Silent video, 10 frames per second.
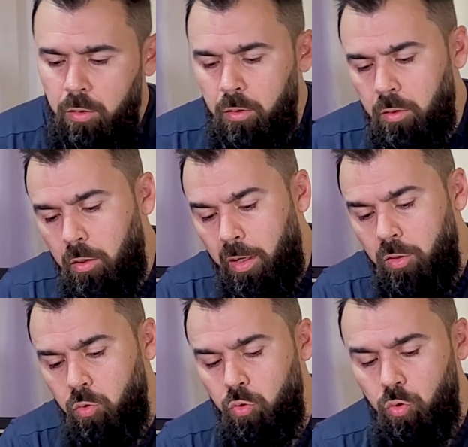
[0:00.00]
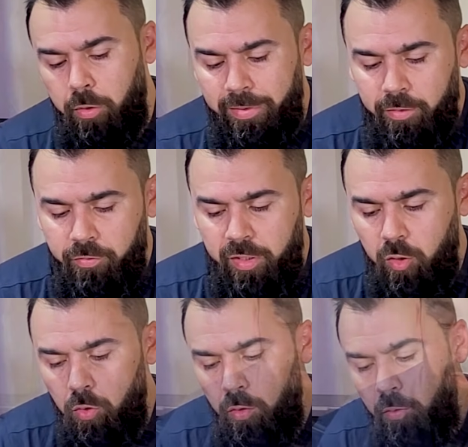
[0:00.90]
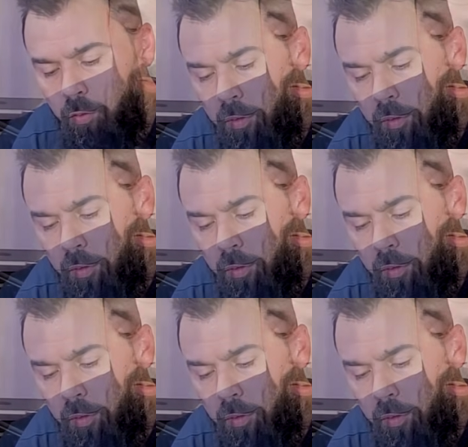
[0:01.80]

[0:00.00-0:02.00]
As you saw in the video,